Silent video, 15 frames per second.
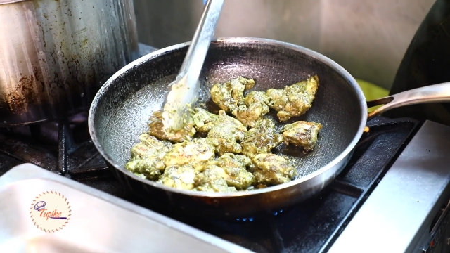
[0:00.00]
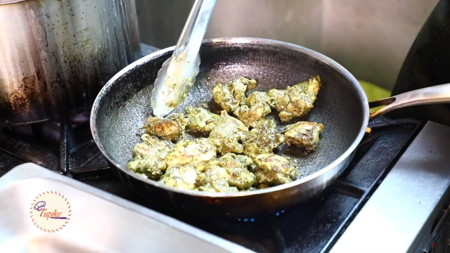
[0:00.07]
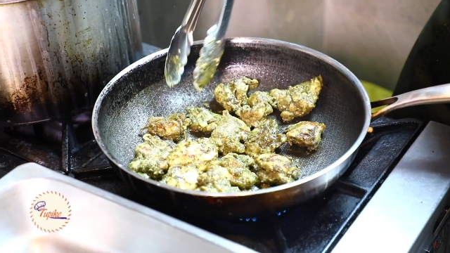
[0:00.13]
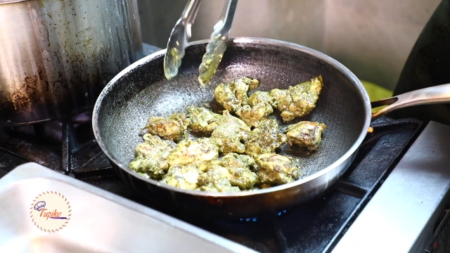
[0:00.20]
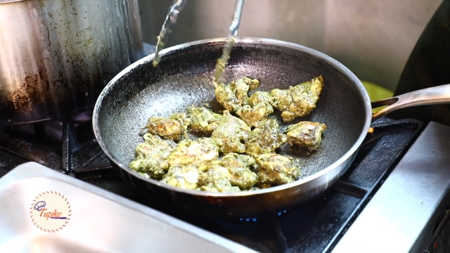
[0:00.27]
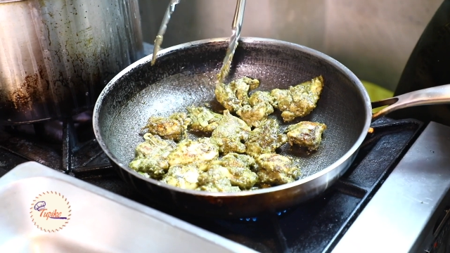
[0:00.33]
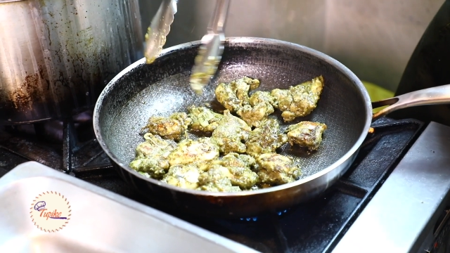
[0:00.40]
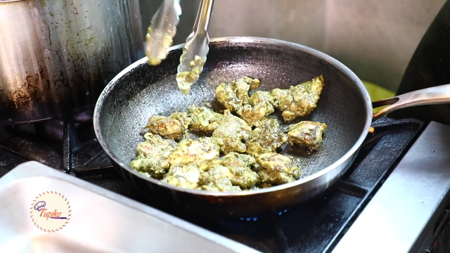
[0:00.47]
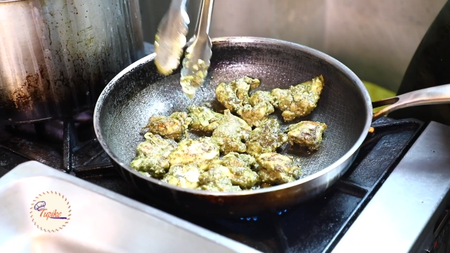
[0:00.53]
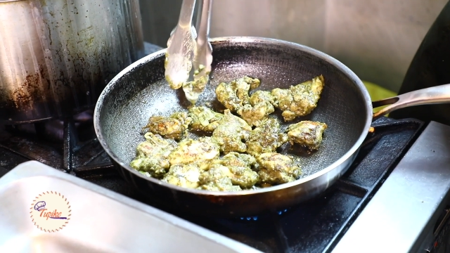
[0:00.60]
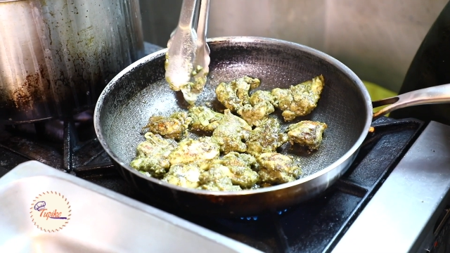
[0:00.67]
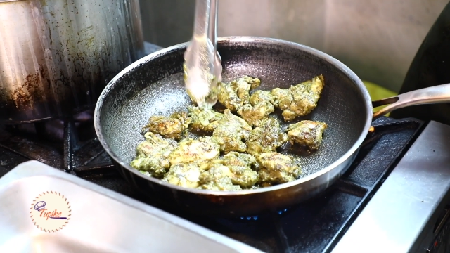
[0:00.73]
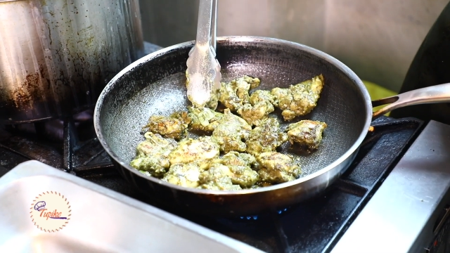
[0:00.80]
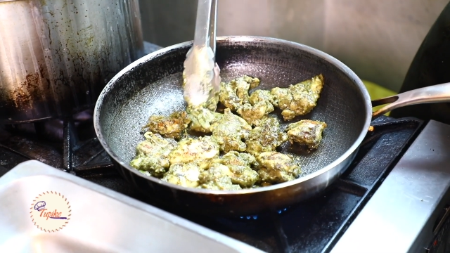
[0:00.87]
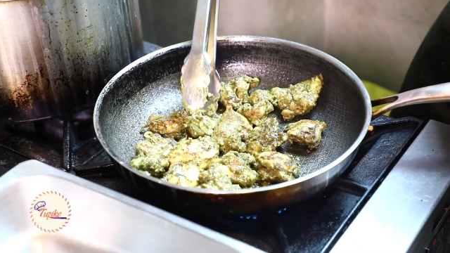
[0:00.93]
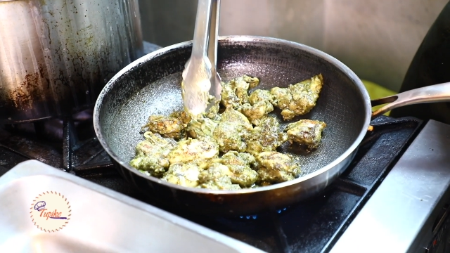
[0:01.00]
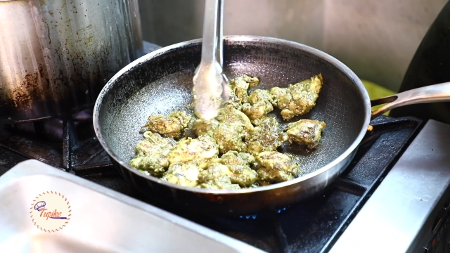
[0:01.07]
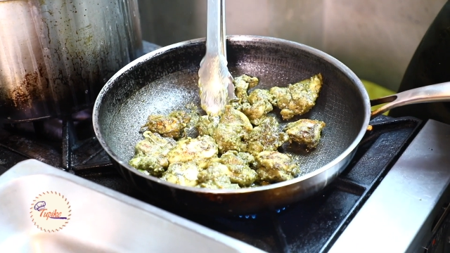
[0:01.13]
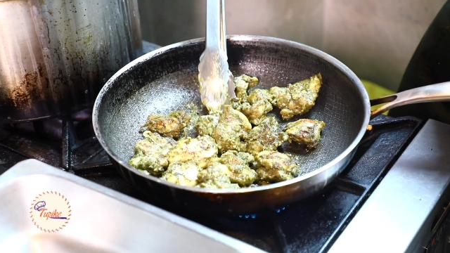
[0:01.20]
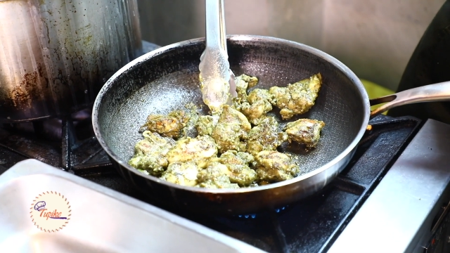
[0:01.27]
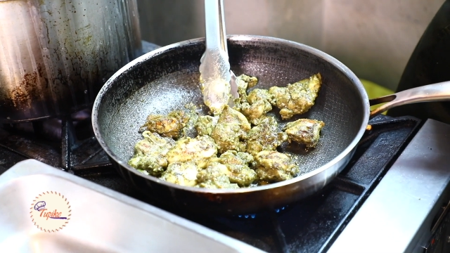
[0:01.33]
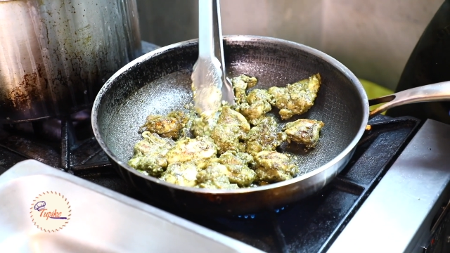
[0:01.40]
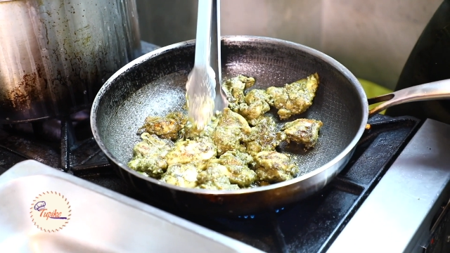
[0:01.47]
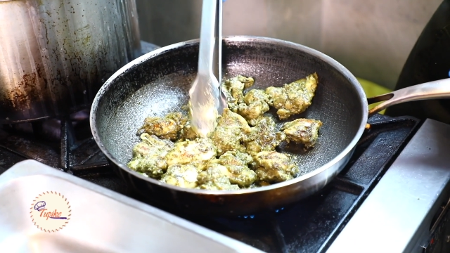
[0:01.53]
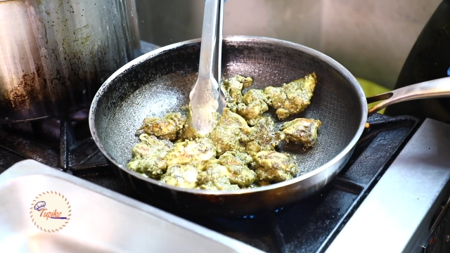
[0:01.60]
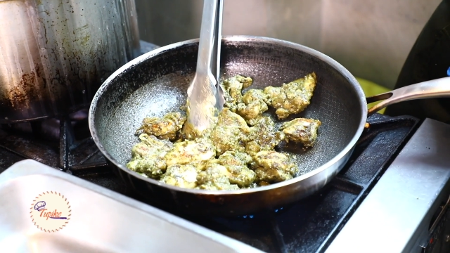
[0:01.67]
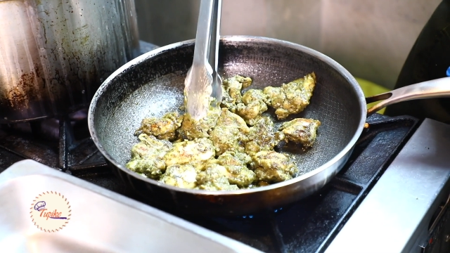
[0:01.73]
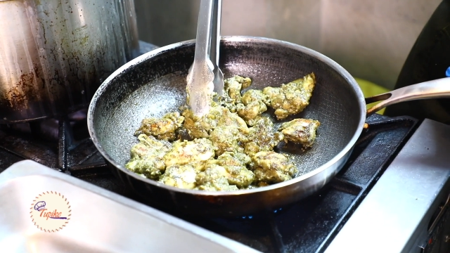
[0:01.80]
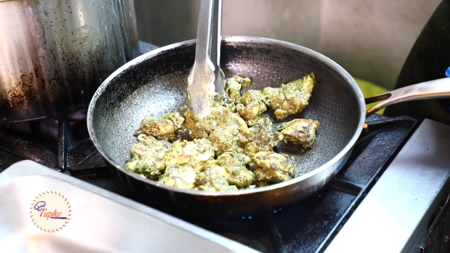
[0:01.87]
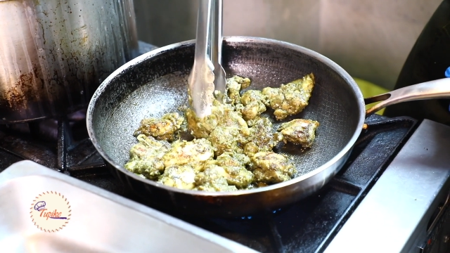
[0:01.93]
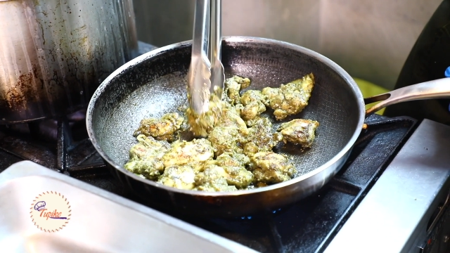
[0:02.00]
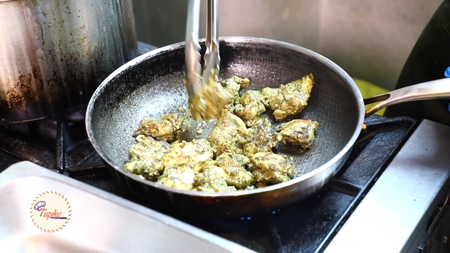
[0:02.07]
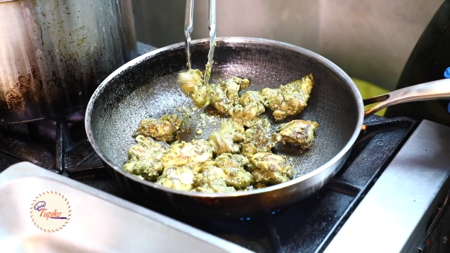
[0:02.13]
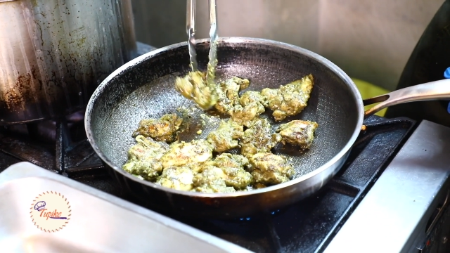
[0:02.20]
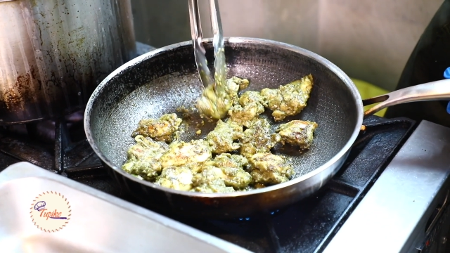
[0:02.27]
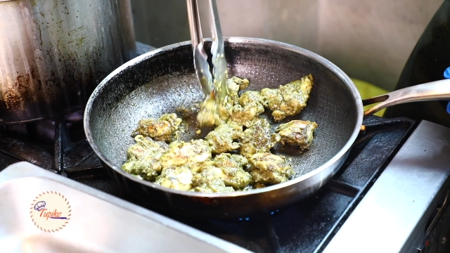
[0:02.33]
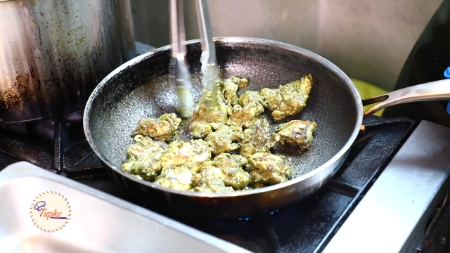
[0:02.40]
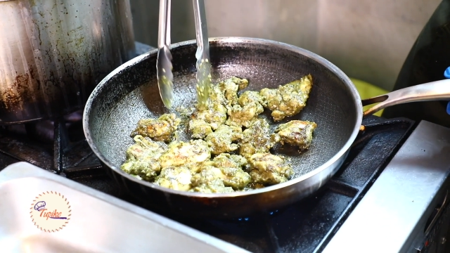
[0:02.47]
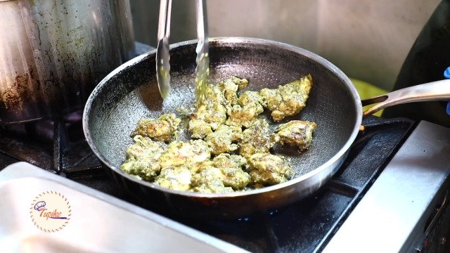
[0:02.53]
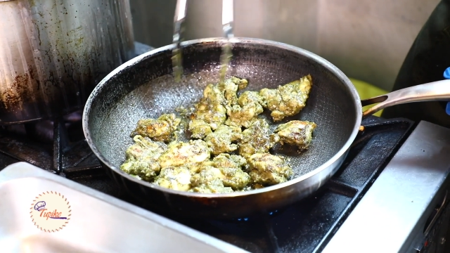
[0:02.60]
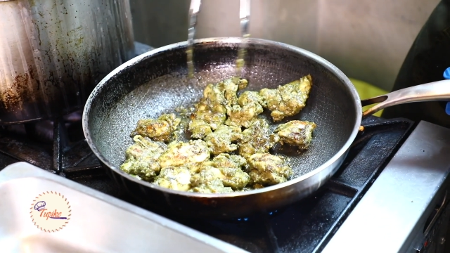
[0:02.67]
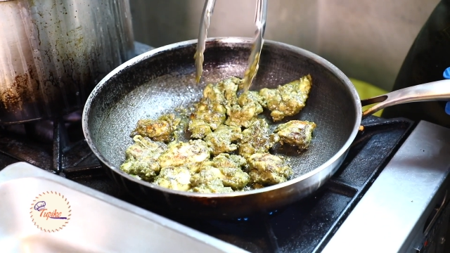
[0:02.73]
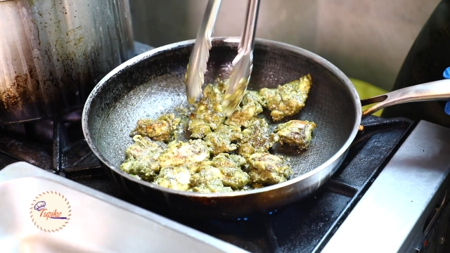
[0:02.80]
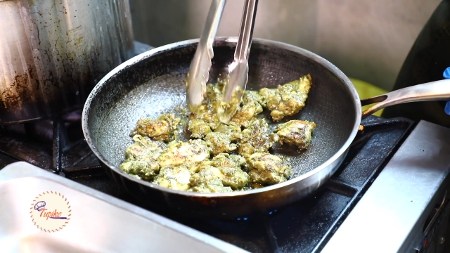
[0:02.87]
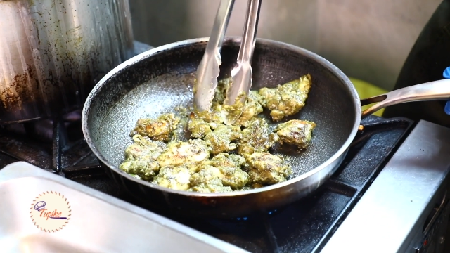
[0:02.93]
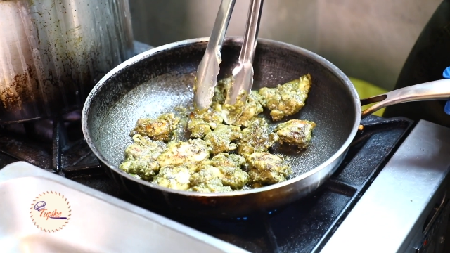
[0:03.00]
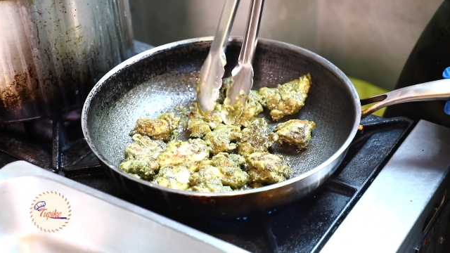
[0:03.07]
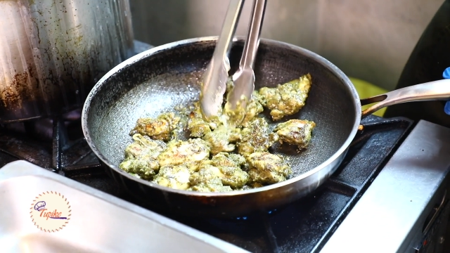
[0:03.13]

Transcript: [unreadable: no face in view]